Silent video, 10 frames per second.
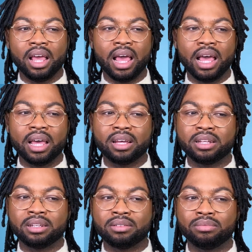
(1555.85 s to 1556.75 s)

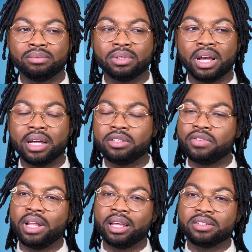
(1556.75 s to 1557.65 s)
and I just
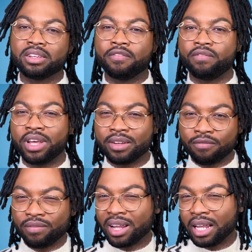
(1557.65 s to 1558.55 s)
feel like it's a
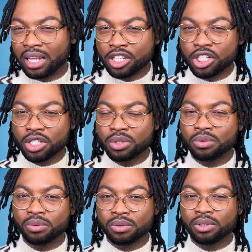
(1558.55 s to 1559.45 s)
fitting issue.
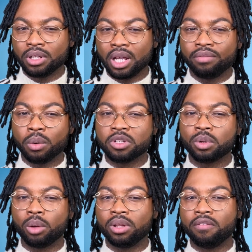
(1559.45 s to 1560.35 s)
If it was
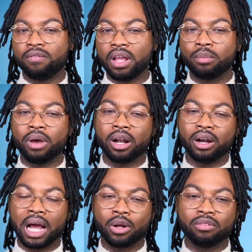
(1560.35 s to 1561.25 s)
probably fit
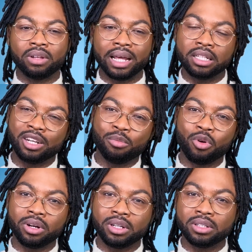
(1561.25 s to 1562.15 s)
better, I would have liked it
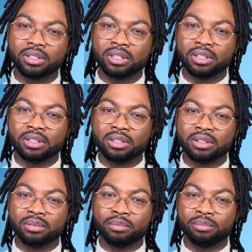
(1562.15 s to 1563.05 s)
more,
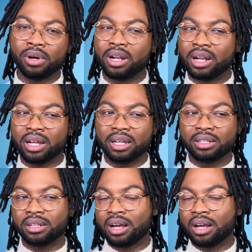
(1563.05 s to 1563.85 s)
but the